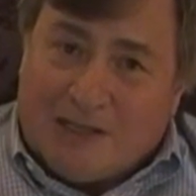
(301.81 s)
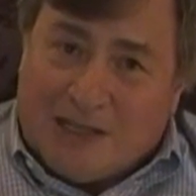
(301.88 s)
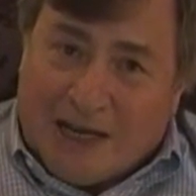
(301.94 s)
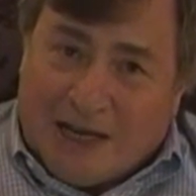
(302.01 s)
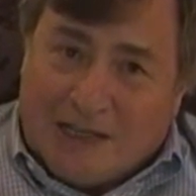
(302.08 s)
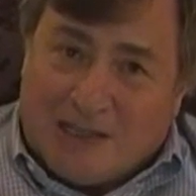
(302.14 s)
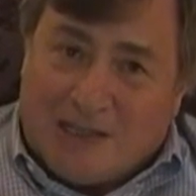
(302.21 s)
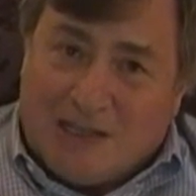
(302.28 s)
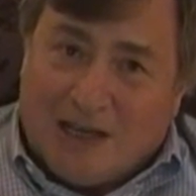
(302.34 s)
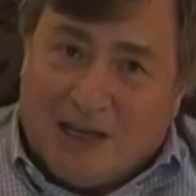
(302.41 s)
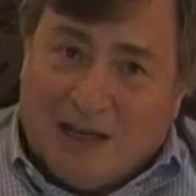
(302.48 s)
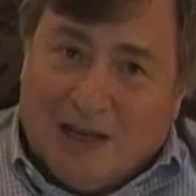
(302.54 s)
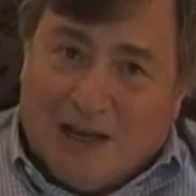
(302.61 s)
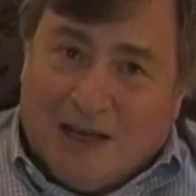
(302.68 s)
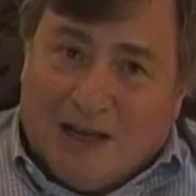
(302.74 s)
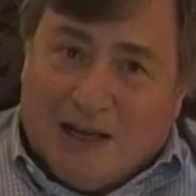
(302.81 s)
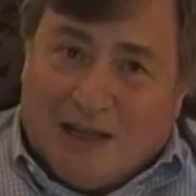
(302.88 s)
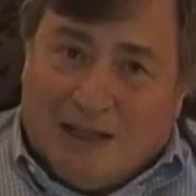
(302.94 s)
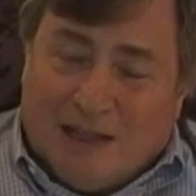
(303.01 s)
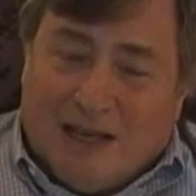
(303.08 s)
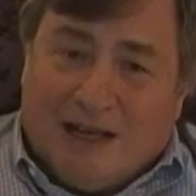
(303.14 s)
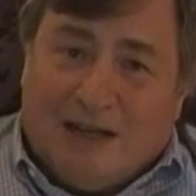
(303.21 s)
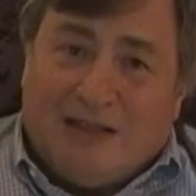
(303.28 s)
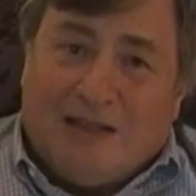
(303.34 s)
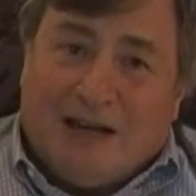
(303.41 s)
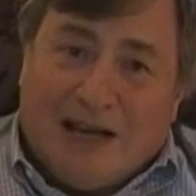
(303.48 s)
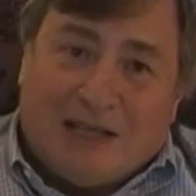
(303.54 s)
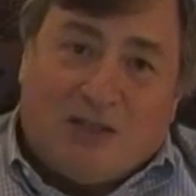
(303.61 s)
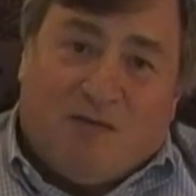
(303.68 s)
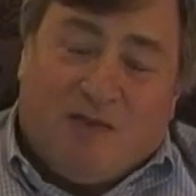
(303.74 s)
States. And then in the
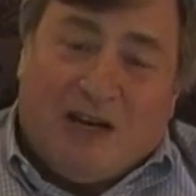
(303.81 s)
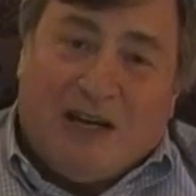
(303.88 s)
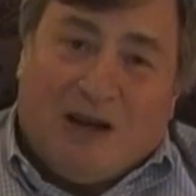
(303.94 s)
next